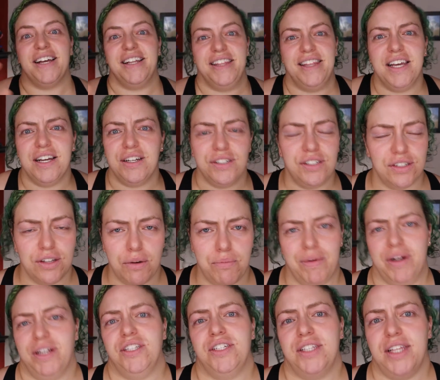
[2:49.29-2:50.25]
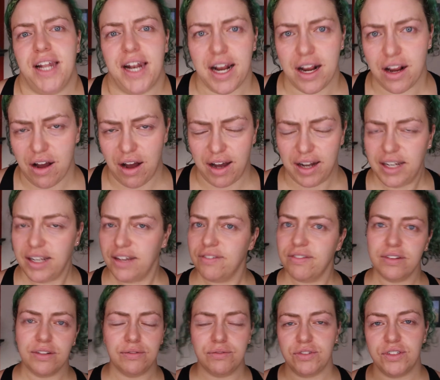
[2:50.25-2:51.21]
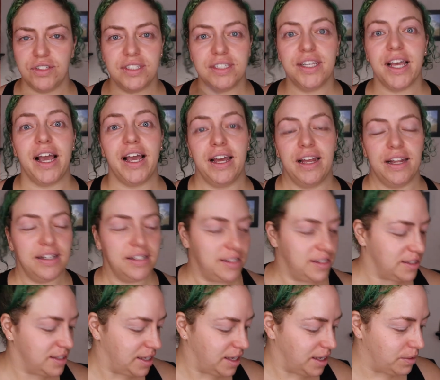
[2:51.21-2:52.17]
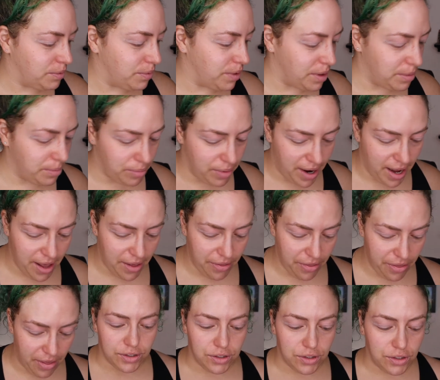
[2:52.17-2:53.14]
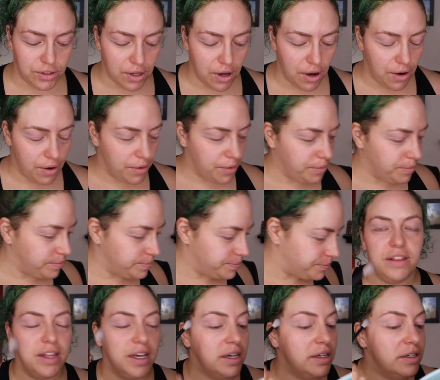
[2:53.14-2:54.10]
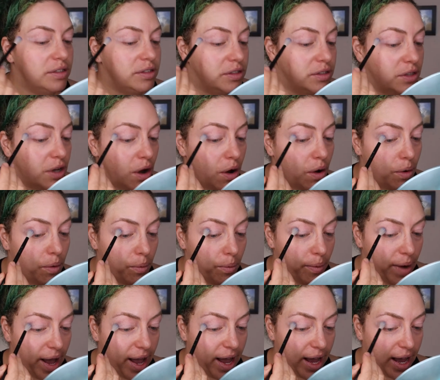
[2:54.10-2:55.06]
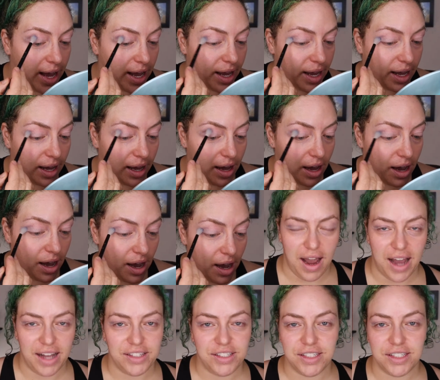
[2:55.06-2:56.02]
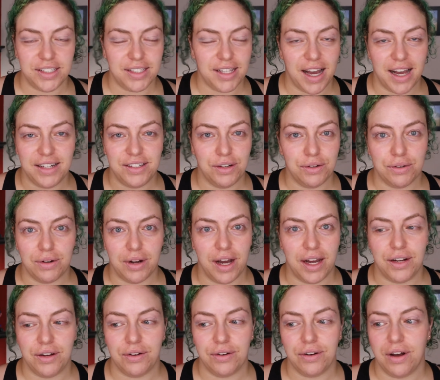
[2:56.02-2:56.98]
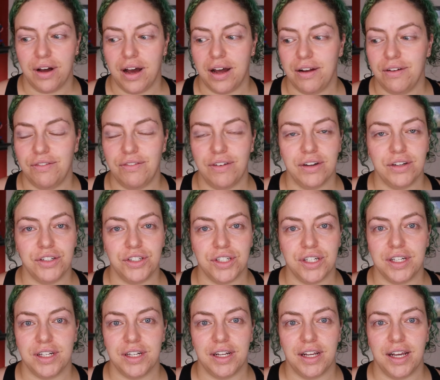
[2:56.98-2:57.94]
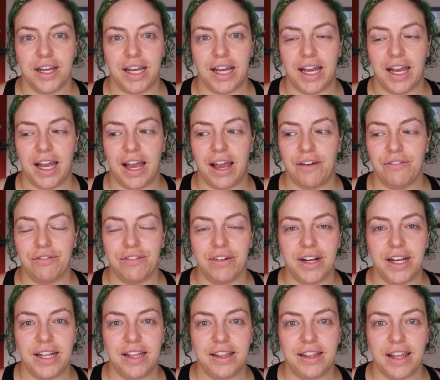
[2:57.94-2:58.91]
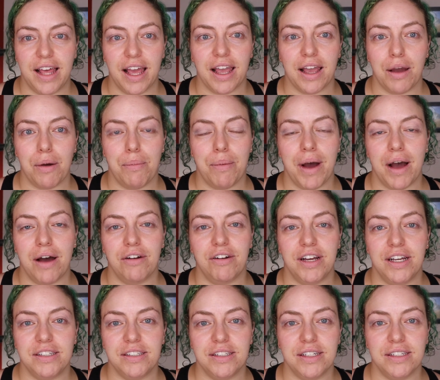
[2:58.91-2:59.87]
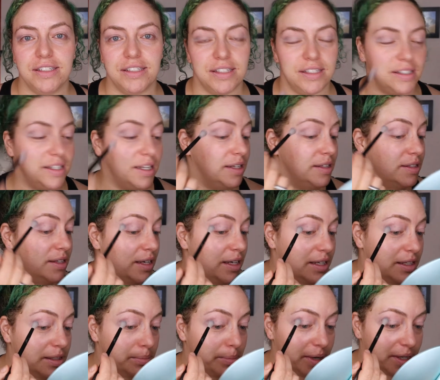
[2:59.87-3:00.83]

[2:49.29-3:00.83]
There's so much that I can't even say it in one breath. So there's no way I just I don't I don't know how to function everything about his existence and his